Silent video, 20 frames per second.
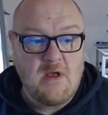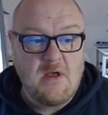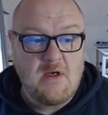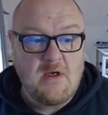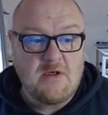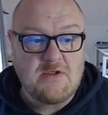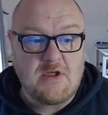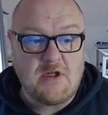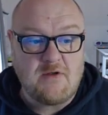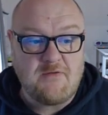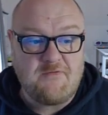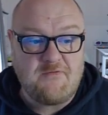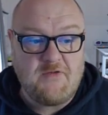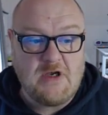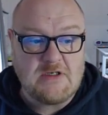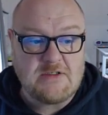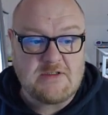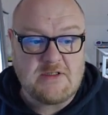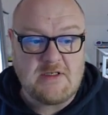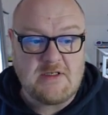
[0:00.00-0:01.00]
So the
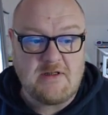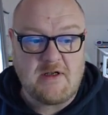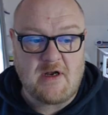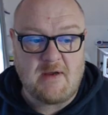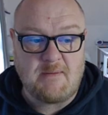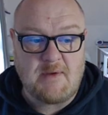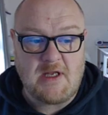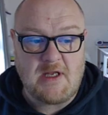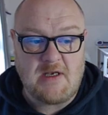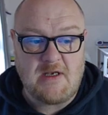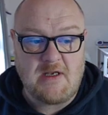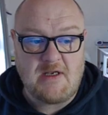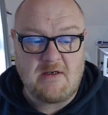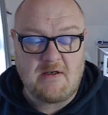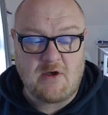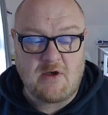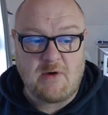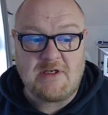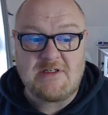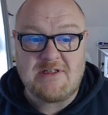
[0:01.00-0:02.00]
first thing that I'm going
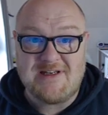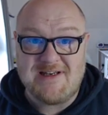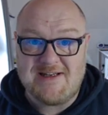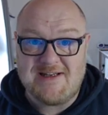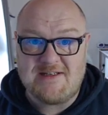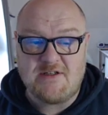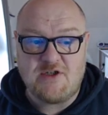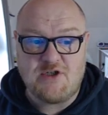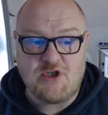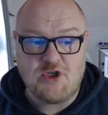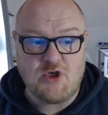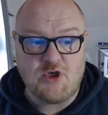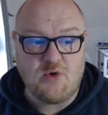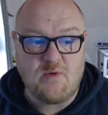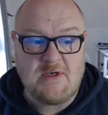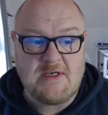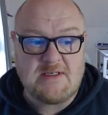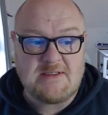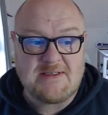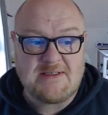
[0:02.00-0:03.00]
to need to do
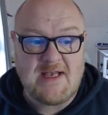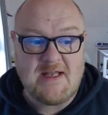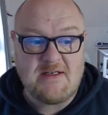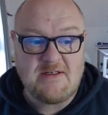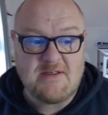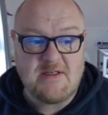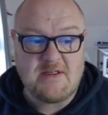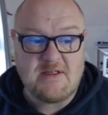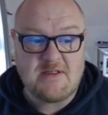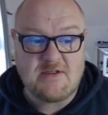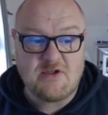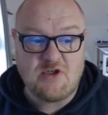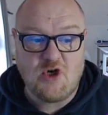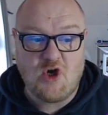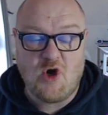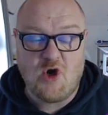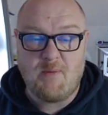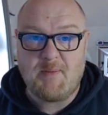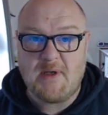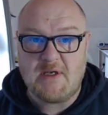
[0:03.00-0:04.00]
is enter the
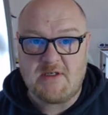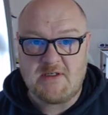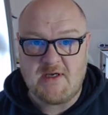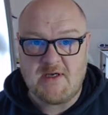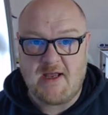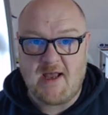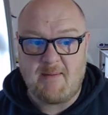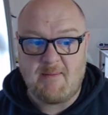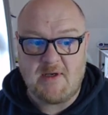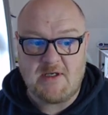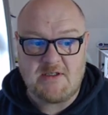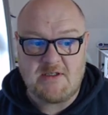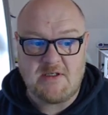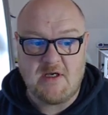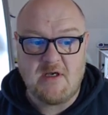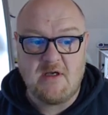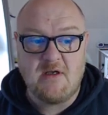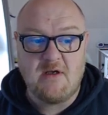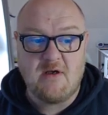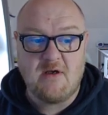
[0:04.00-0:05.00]
top
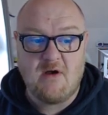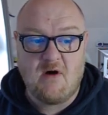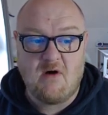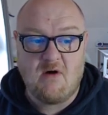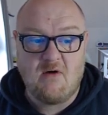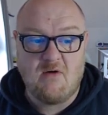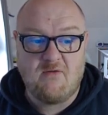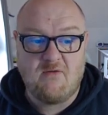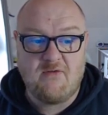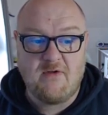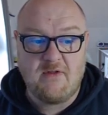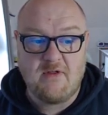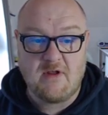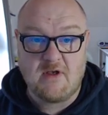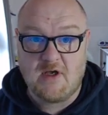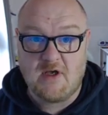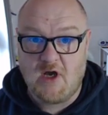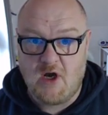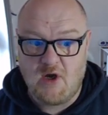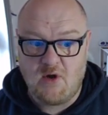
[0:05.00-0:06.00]
diameter of the
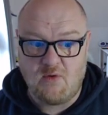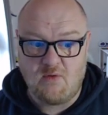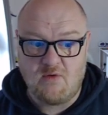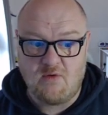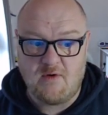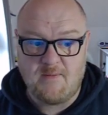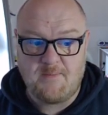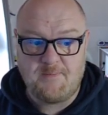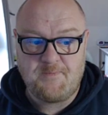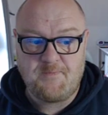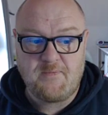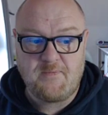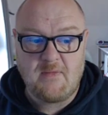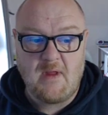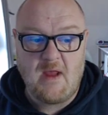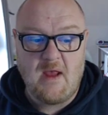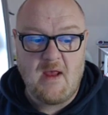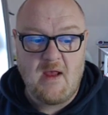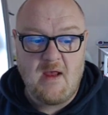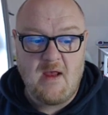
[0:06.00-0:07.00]
cone.
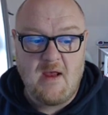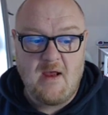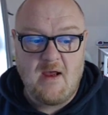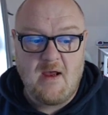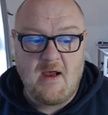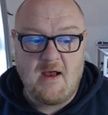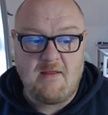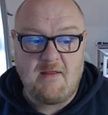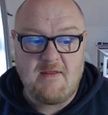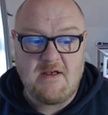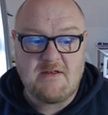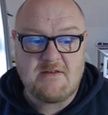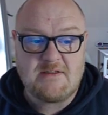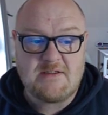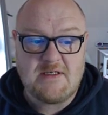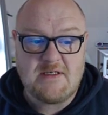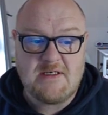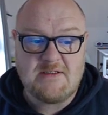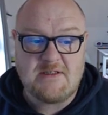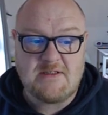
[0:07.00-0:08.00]
And this
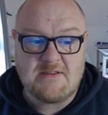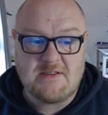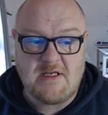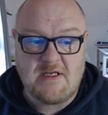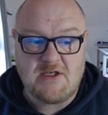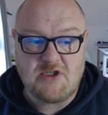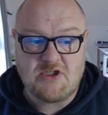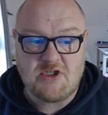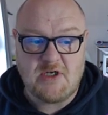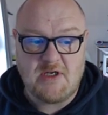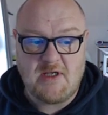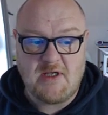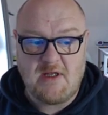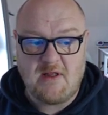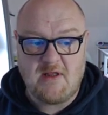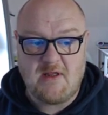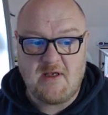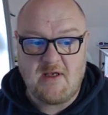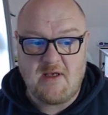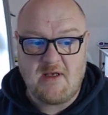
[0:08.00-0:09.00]
is essentially
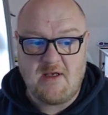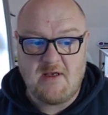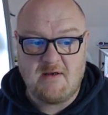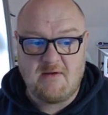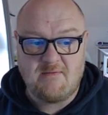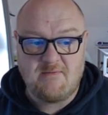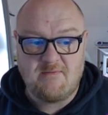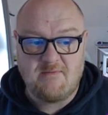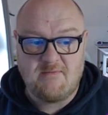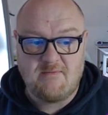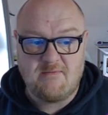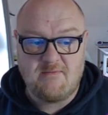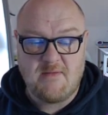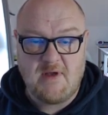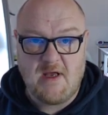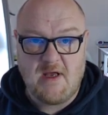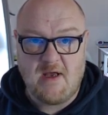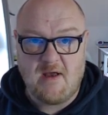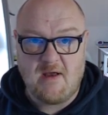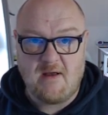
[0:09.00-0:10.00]
the,
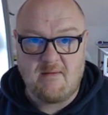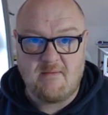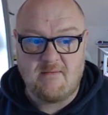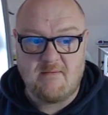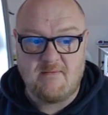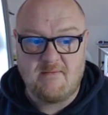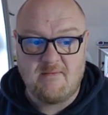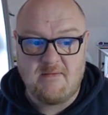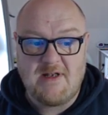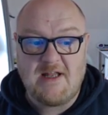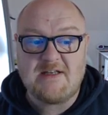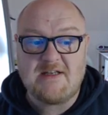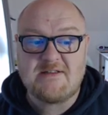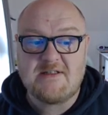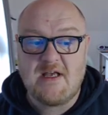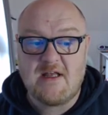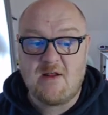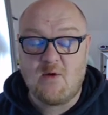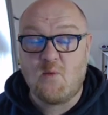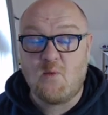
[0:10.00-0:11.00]
let's
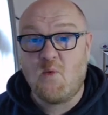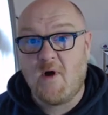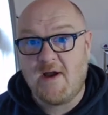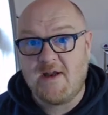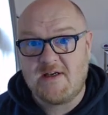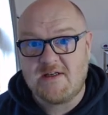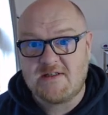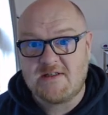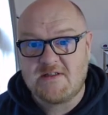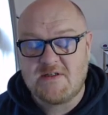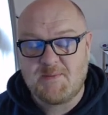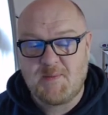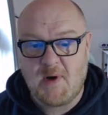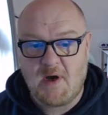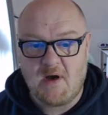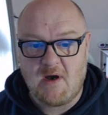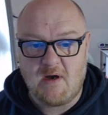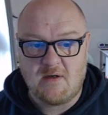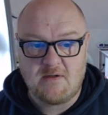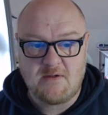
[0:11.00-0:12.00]
say the widest
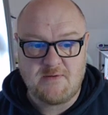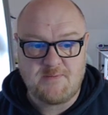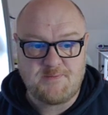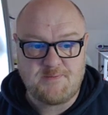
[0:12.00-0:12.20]
part.